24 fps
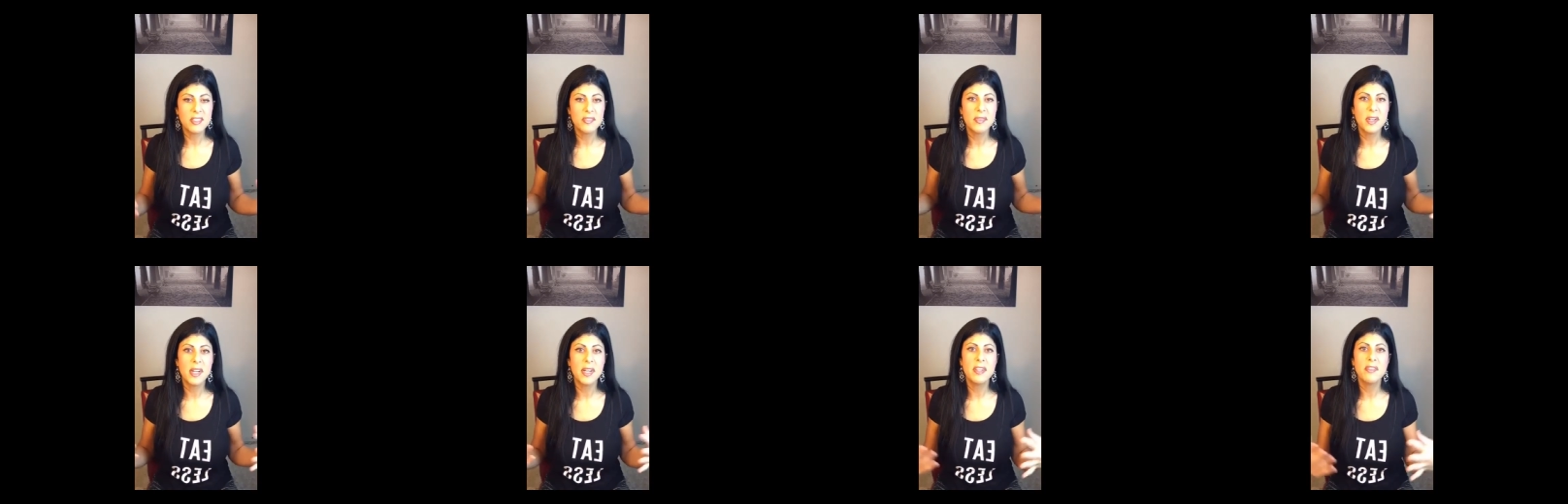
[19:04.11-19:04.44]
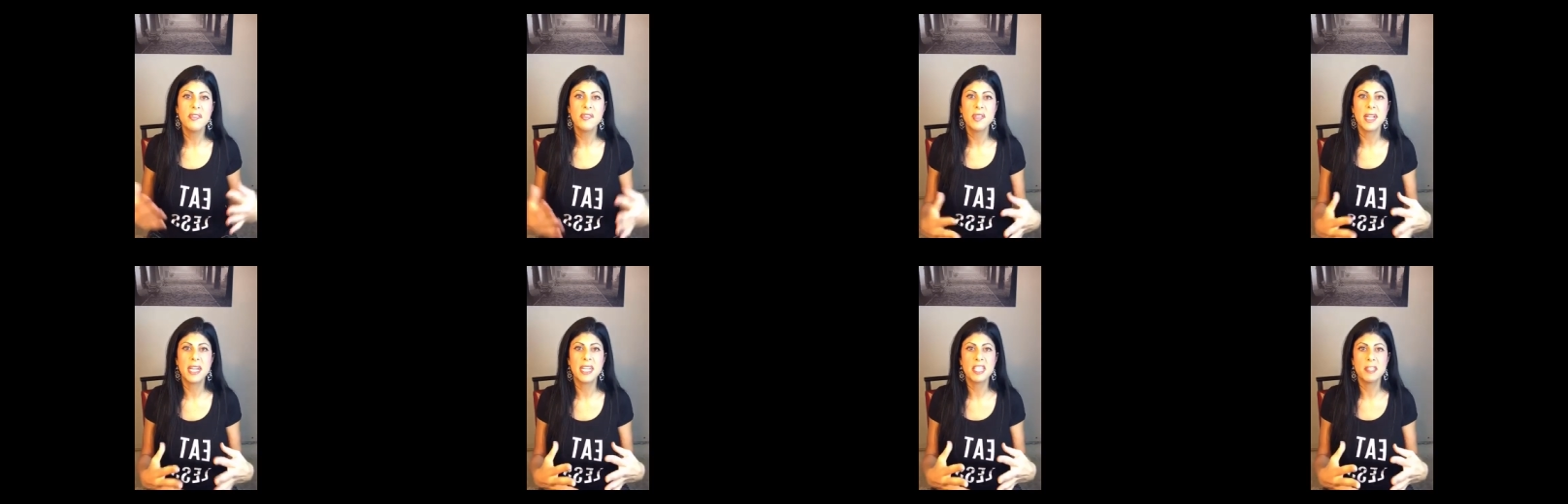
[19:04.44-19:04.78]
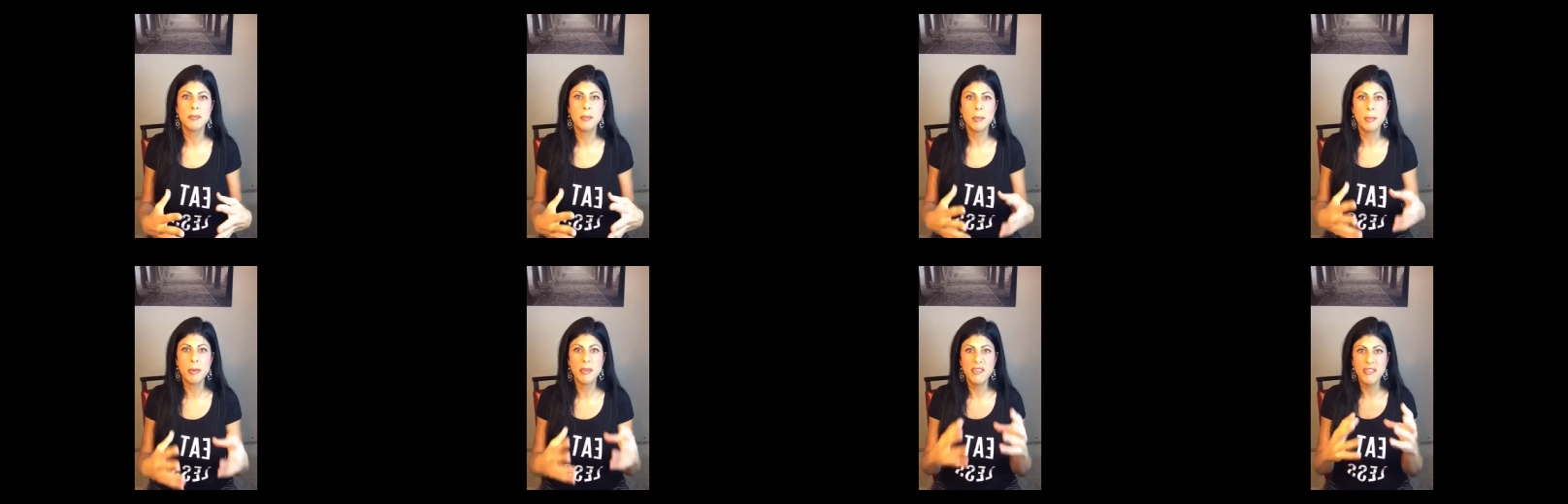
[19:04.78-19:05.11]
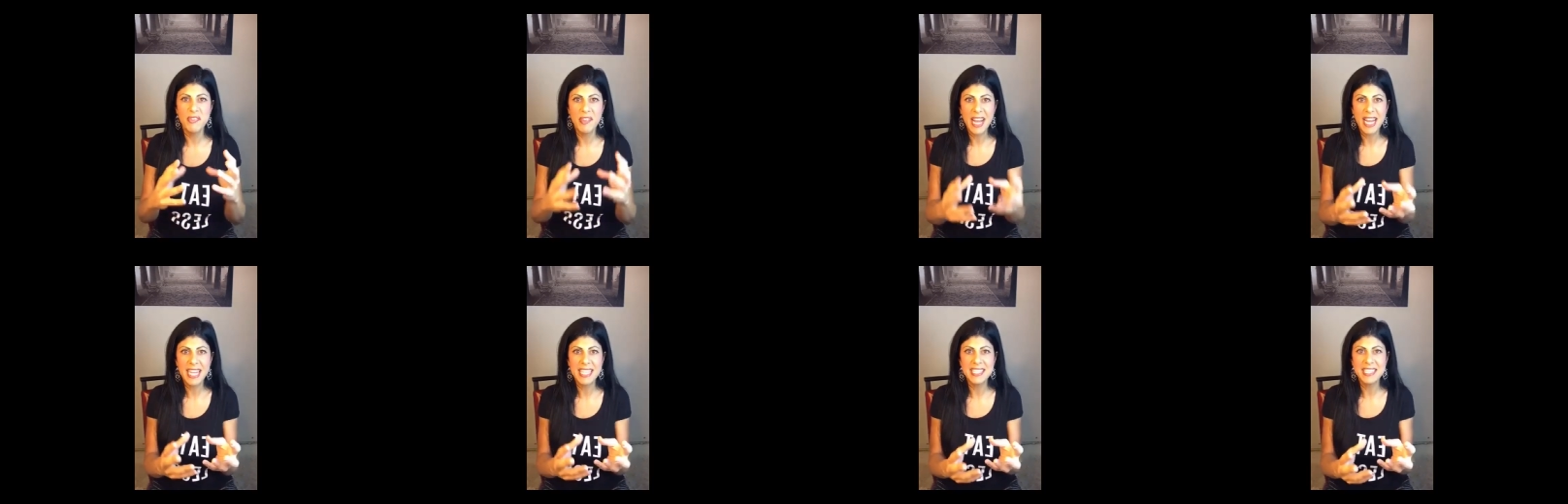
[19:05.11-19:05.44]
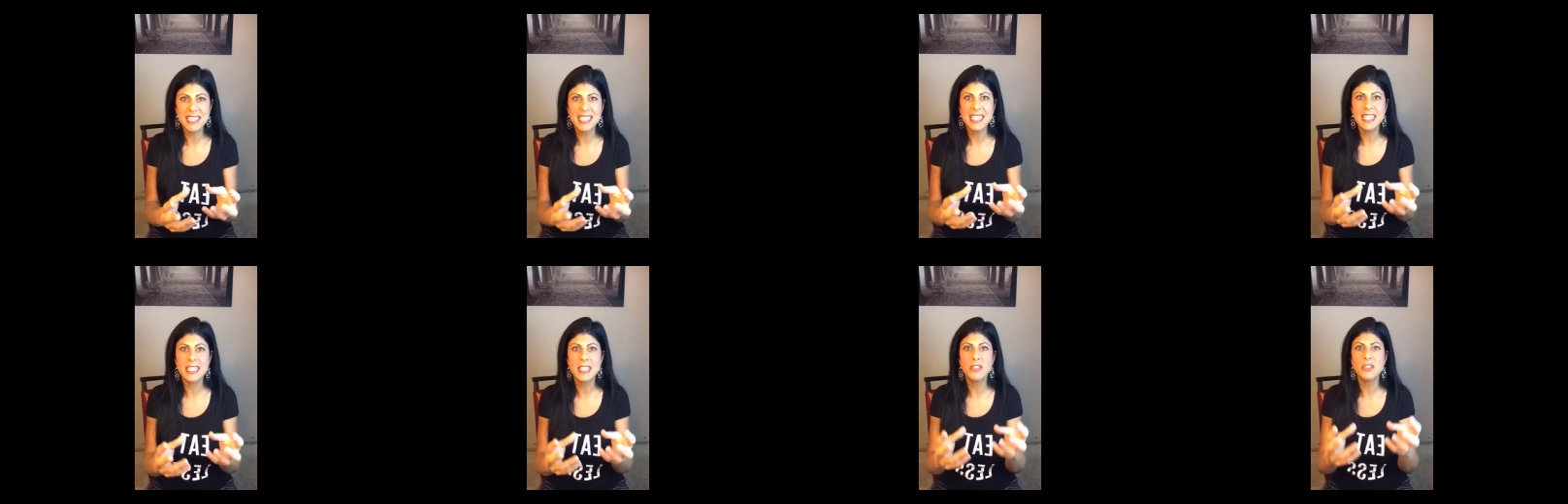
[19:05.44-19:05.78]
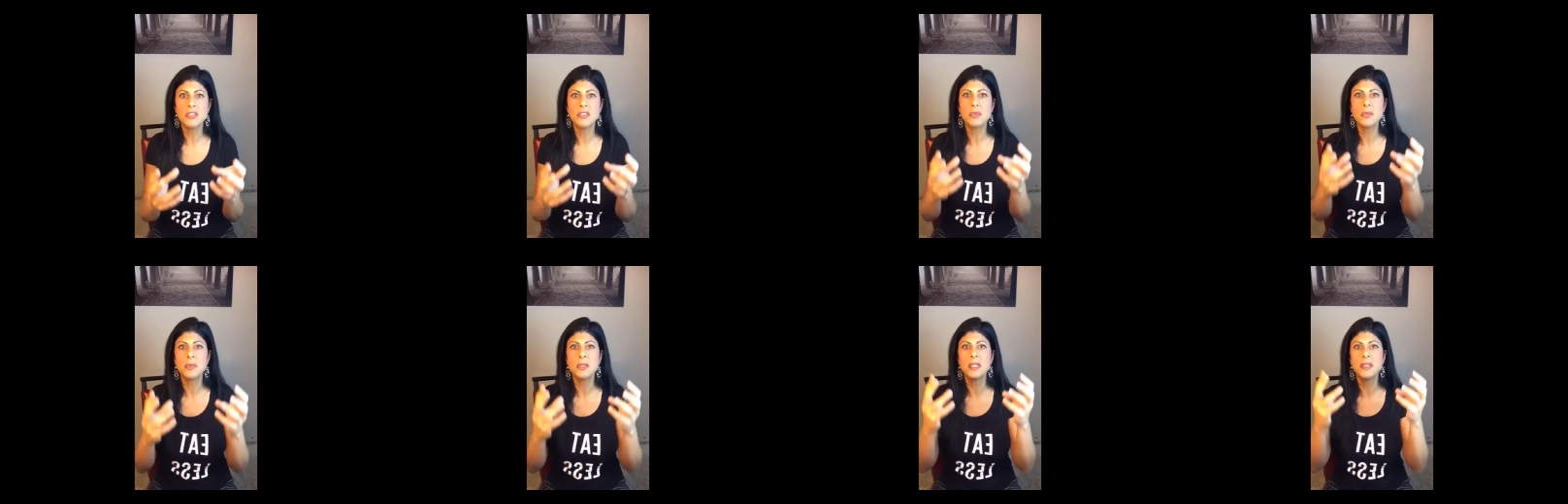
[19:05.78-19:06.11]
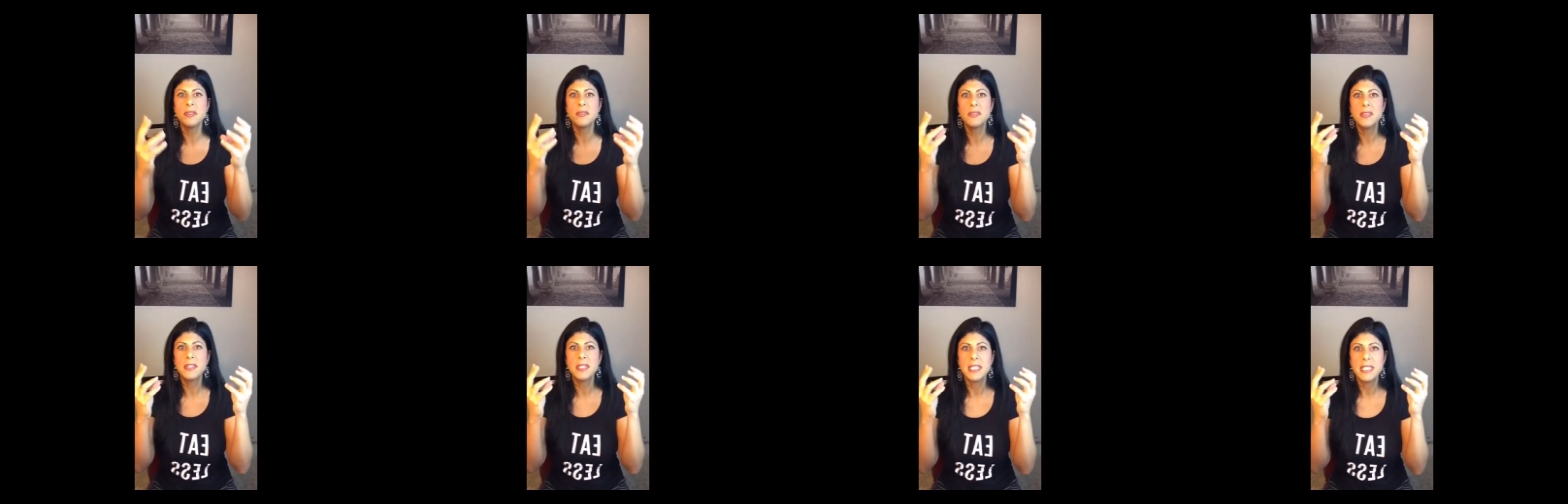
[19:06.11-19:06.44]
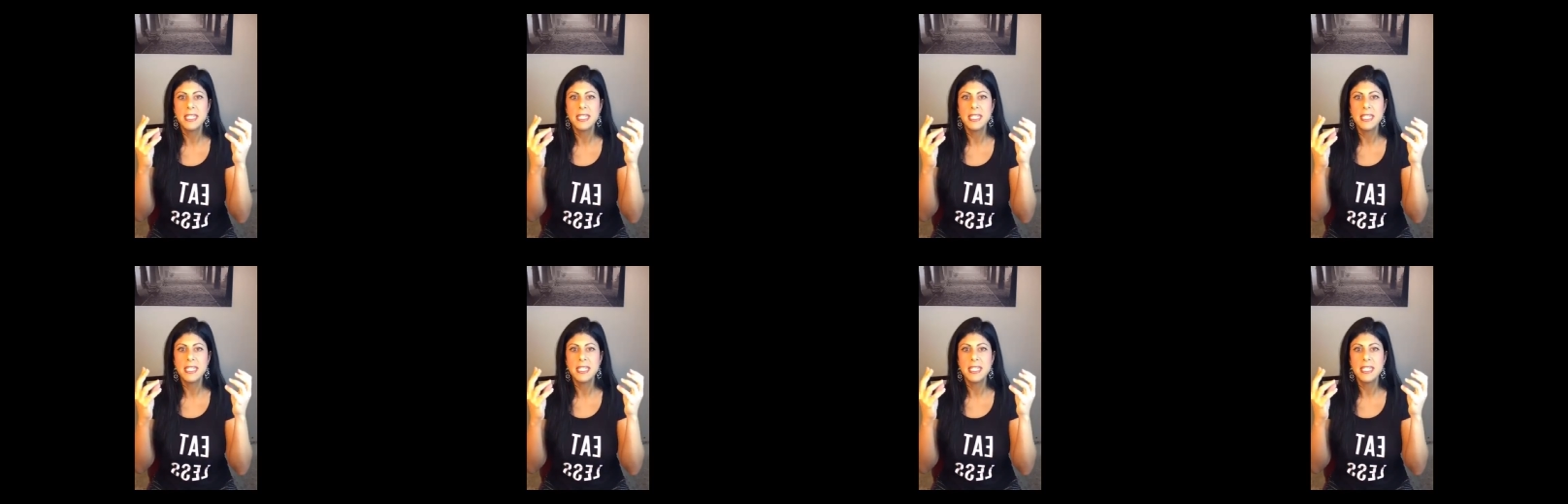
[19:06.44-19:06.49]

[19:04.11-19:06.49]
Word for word: very flexible, but fasting is sort of